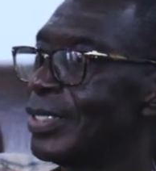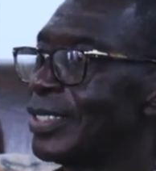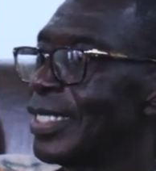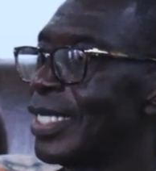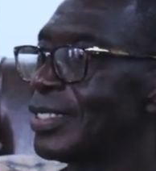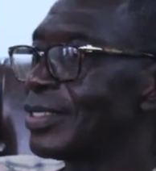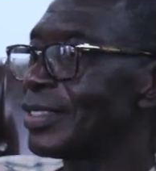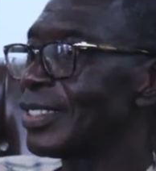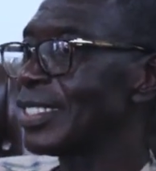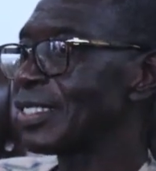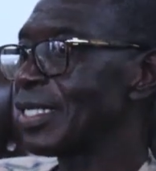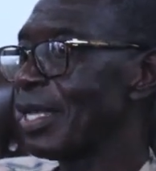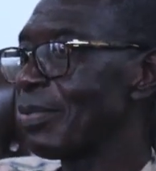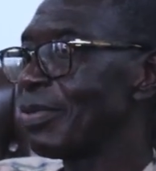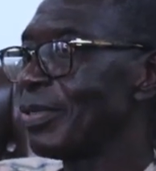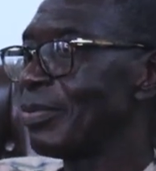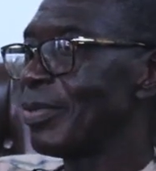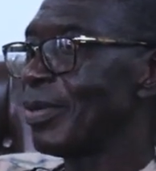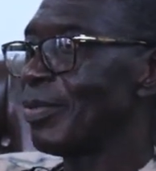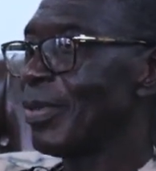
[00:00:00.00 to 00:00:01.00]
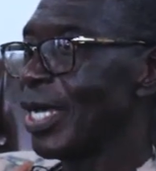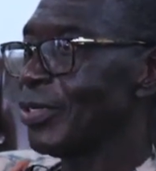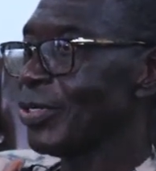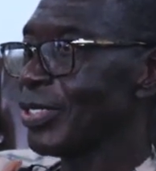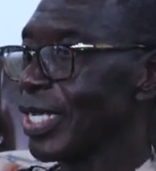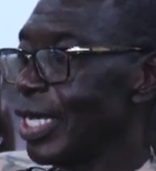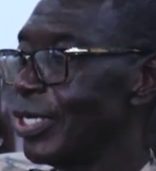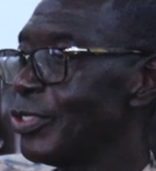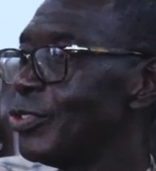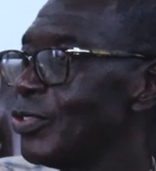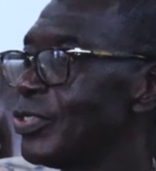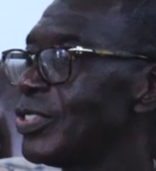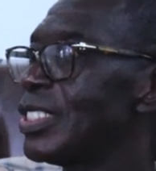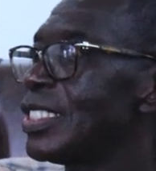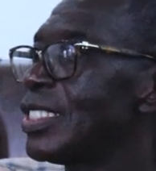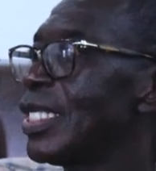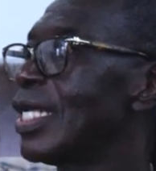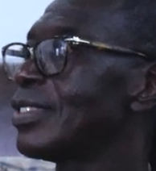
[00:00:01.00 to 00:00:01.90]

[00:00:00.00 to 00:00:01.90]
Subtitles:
just a supplement. But you can use it